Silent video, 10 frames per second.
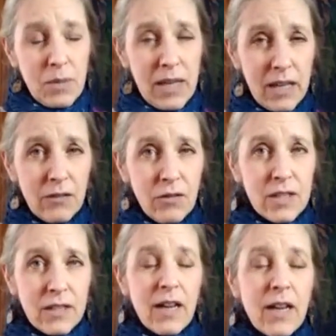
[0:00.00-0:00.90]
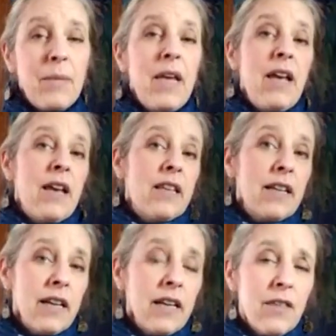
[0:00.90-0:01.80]
peak of this time and that
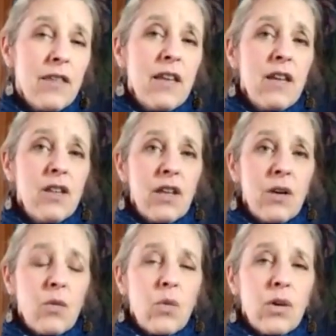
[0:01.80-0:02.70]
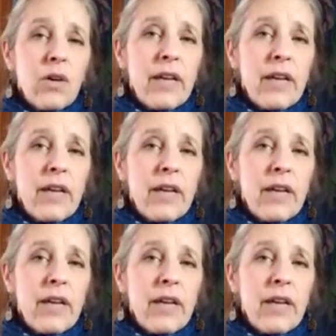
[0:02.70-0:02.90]
anything that we're,